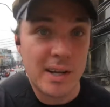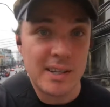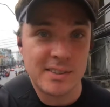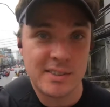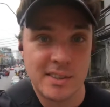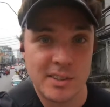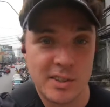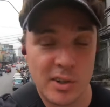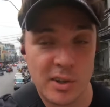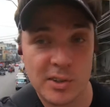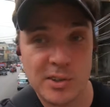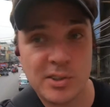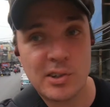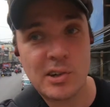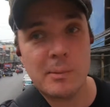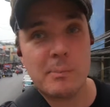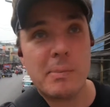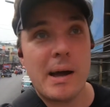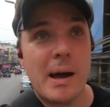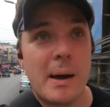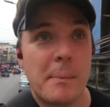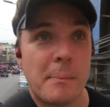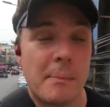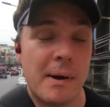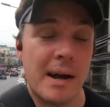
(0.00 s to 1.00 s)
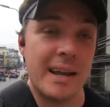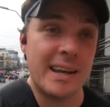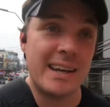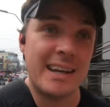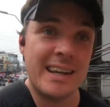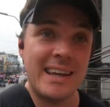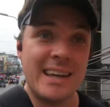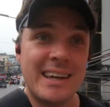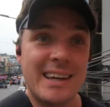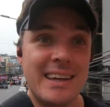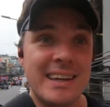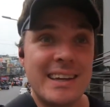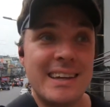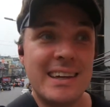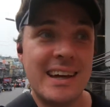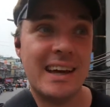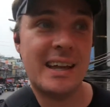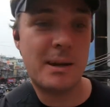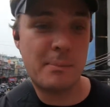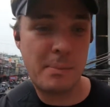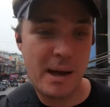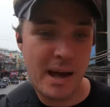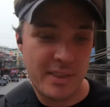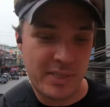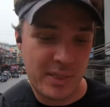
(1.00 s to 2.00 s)
asked the doctor about my knee
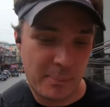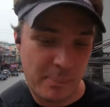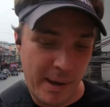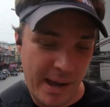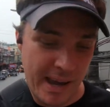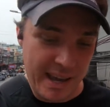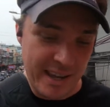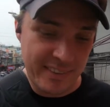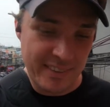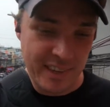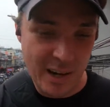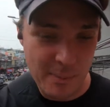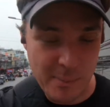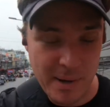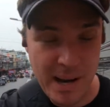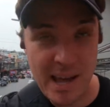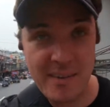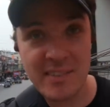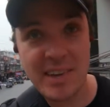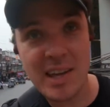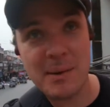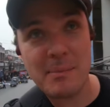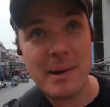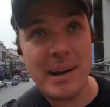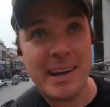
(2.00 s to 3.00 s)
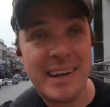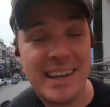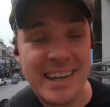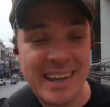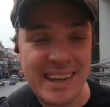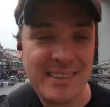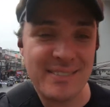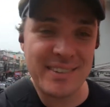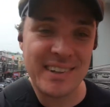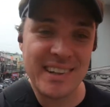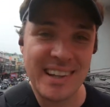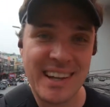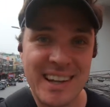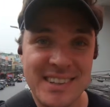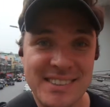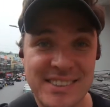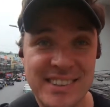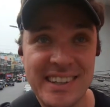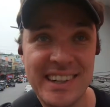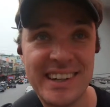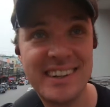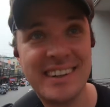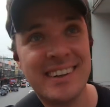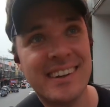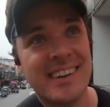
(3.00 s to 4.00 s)
and about the pain that I've been having in my knee for the last
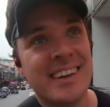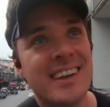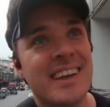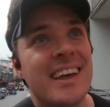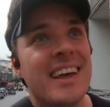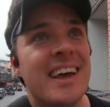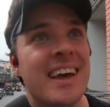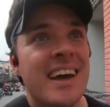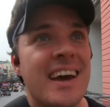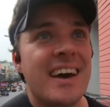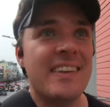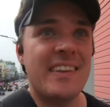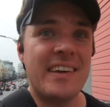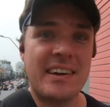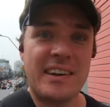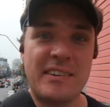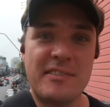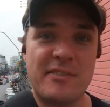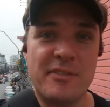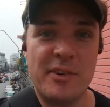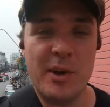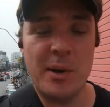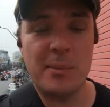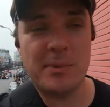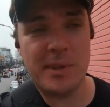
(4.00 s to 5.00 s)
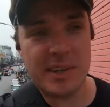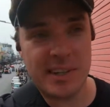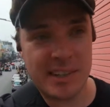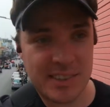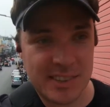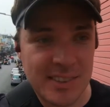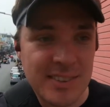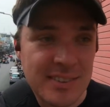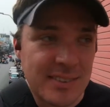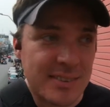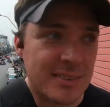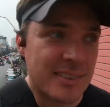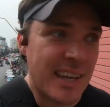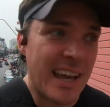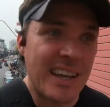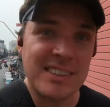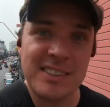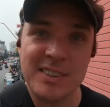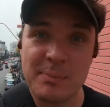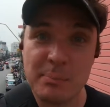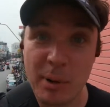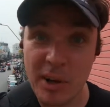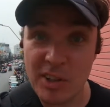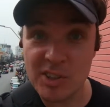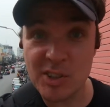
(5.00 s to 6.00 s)
year. They confirmed that it's,
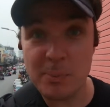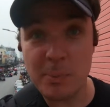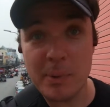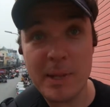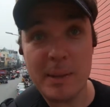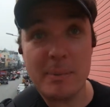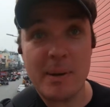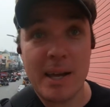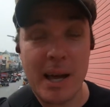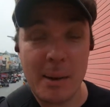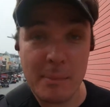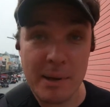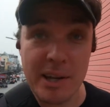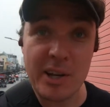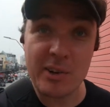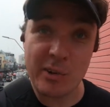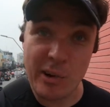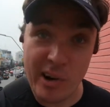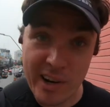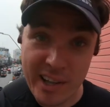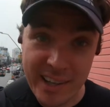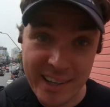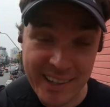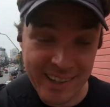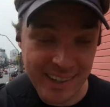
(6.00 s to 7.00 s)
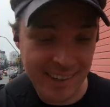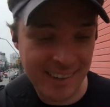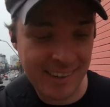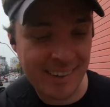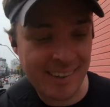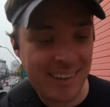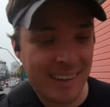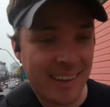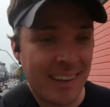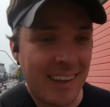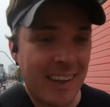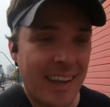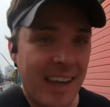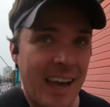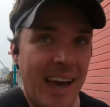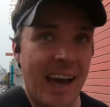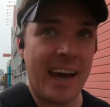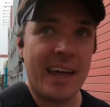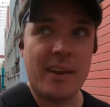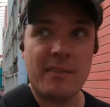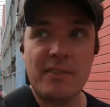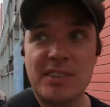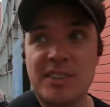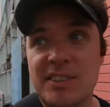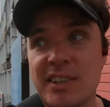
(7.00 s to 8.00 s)
yes, possibly becoming chronic,
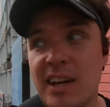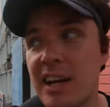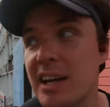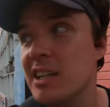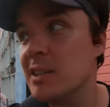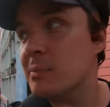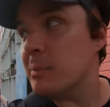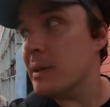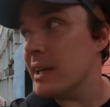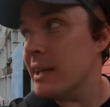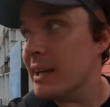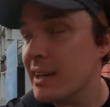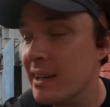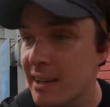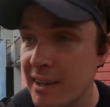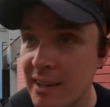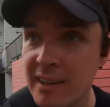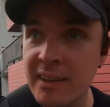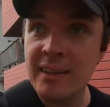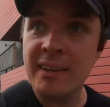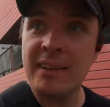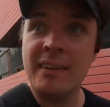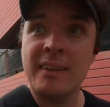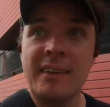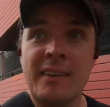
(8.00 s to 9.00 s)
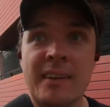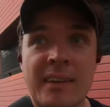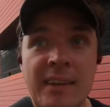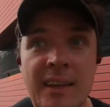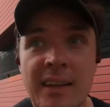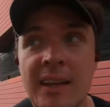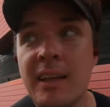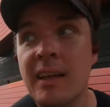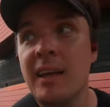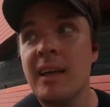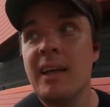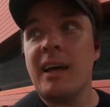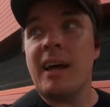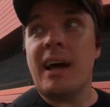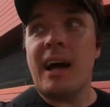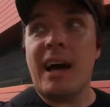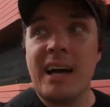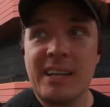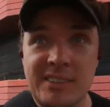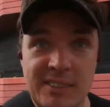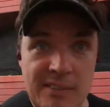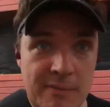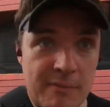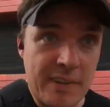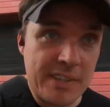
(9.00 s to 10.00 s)
and have assigned me
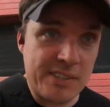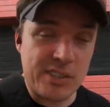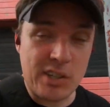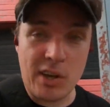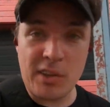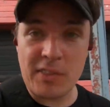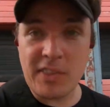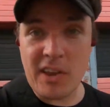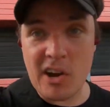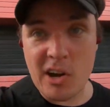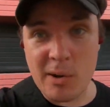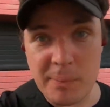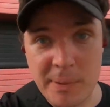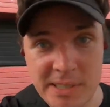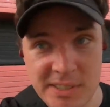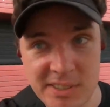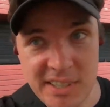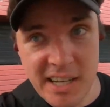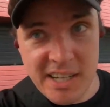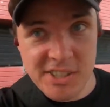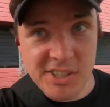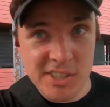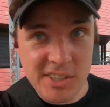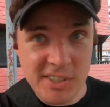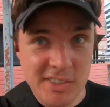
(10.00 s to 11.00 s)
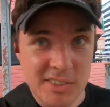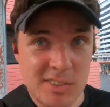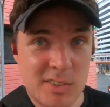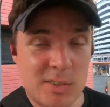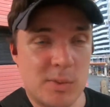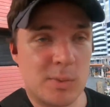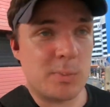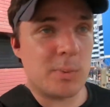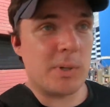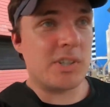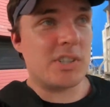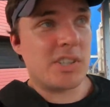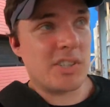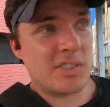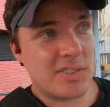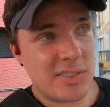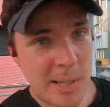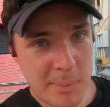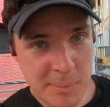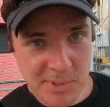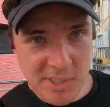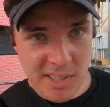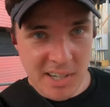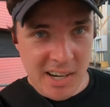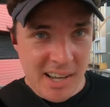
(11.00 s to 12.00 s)
some physiotherapy sessions, which are
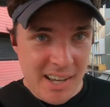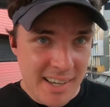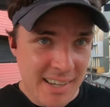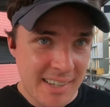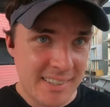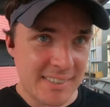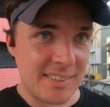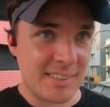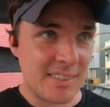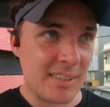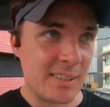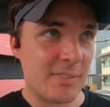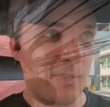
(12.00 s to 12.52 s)
subsidized.